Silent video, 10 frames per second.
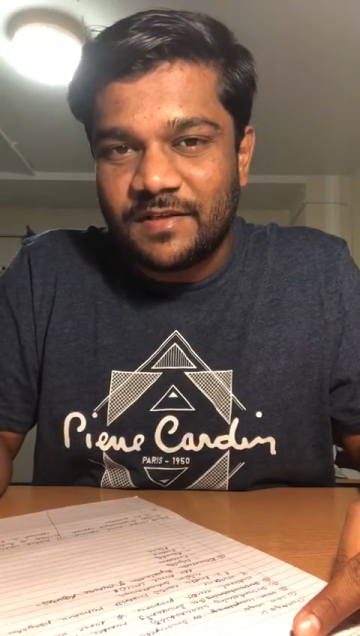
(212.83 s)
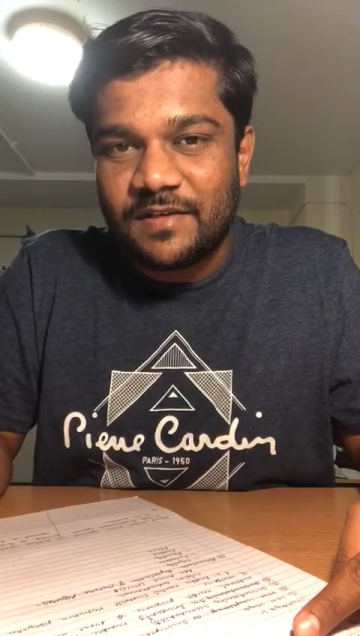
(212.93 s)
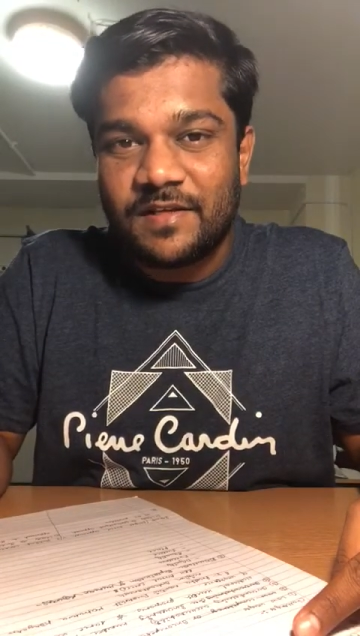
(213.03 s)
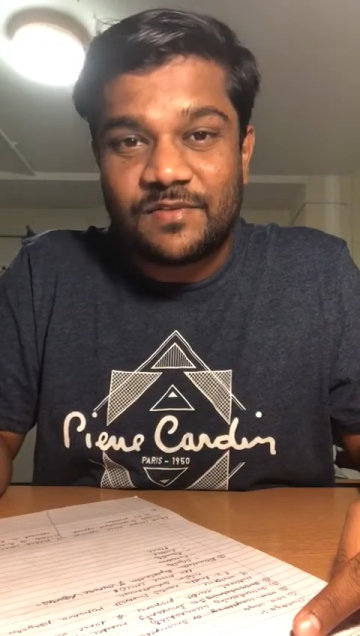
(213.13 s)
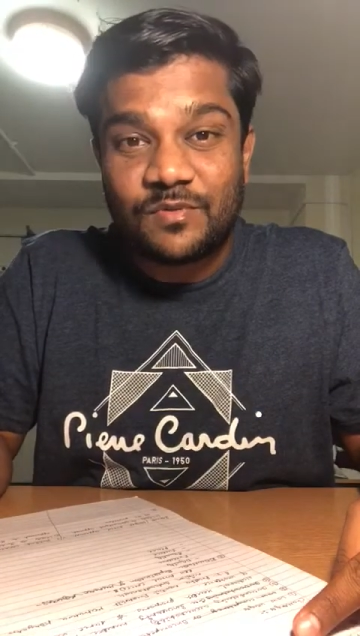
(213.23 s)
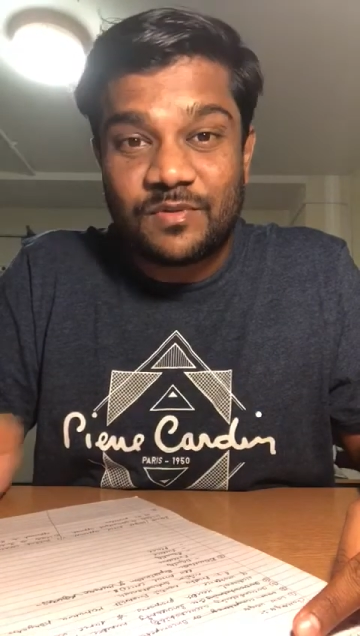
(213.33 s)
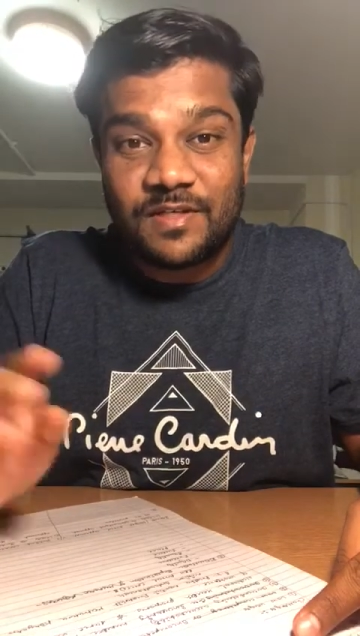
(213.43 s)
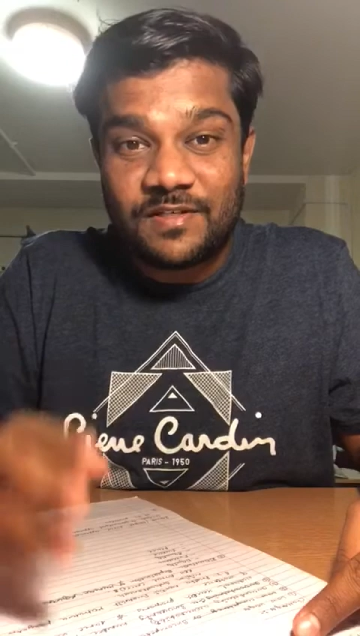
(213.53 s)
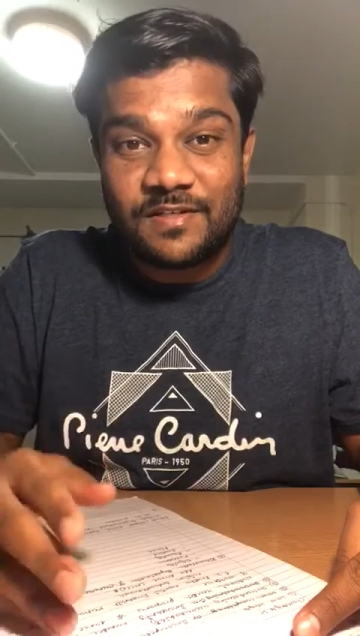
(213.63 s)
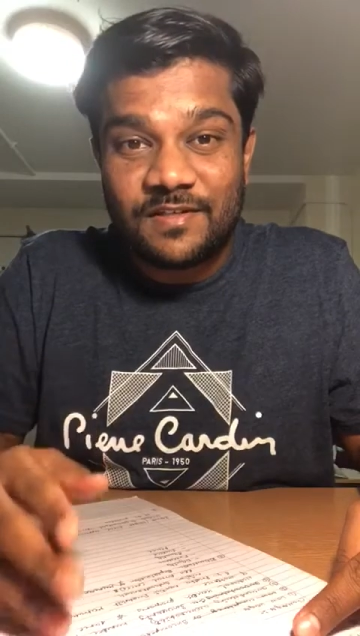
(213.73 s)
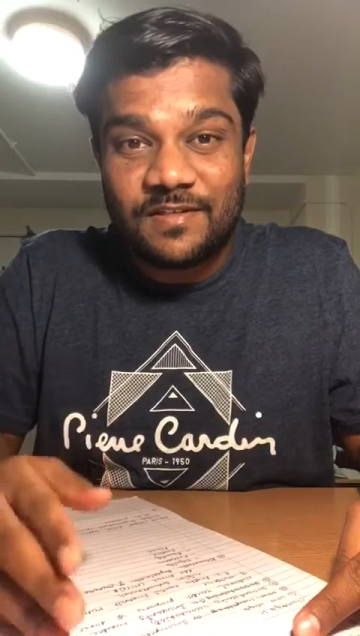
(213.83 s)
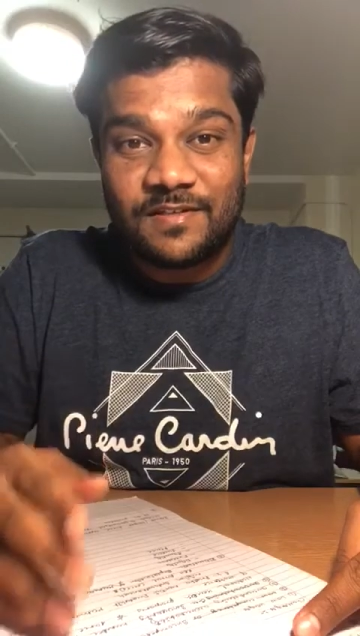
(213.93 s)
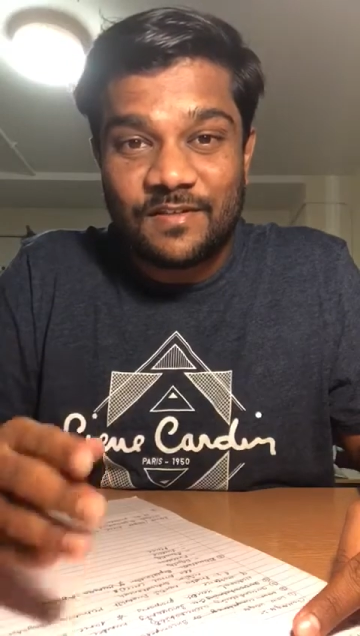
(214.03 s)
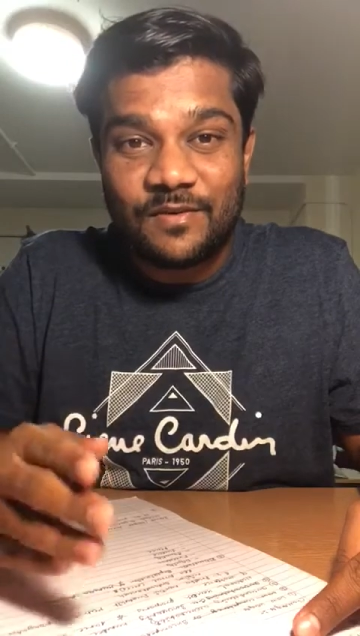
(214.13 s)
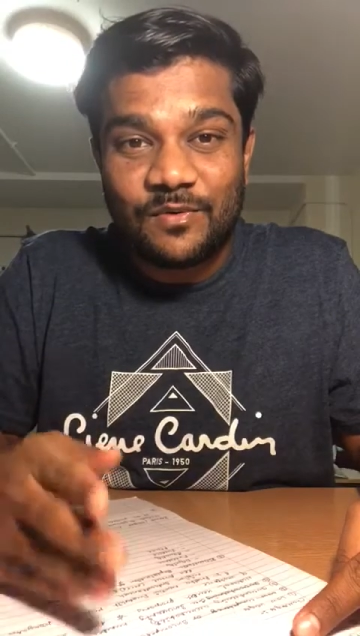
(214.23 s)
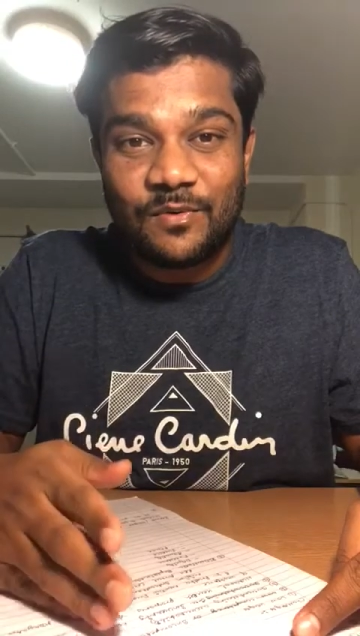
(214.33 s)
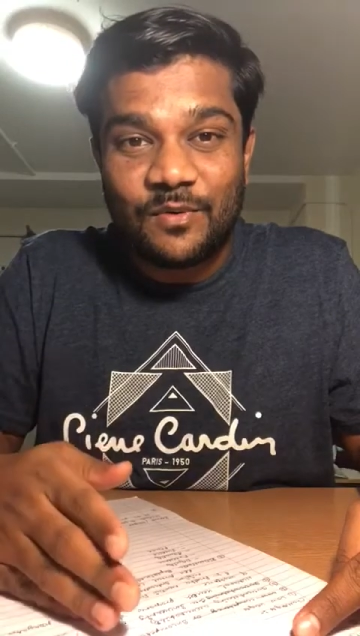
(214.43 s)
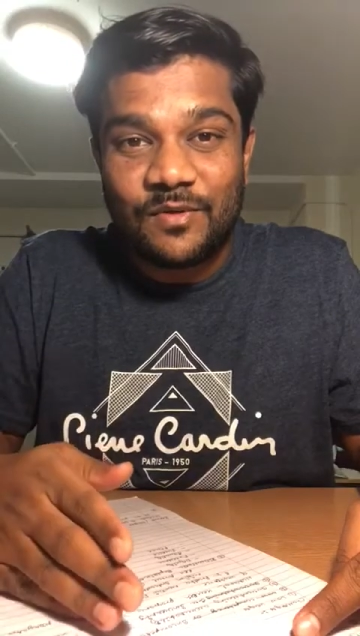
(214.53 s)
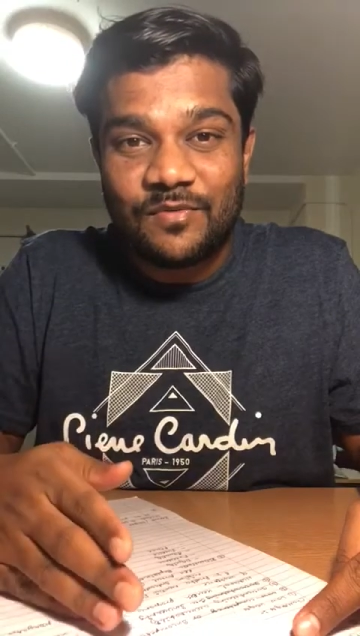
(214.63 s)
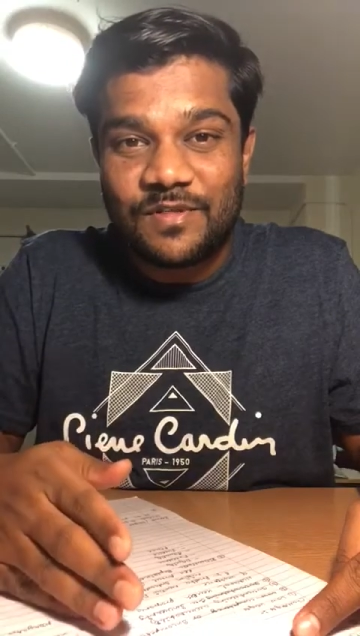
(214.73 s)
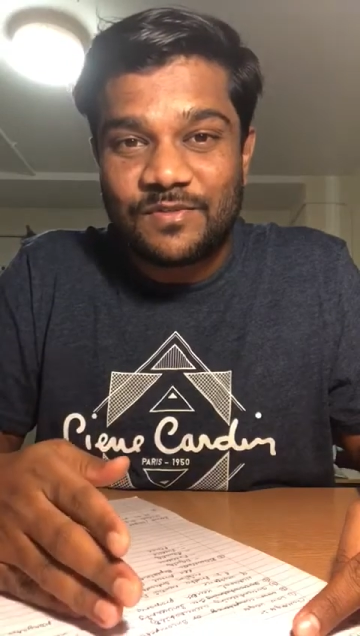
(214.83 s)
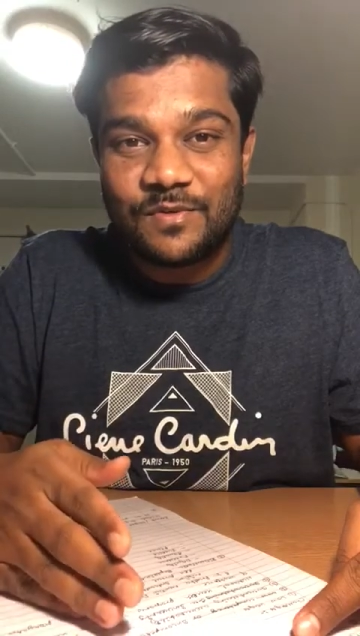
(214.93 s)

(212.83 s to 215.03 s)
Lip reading: Yeah, so that the older ones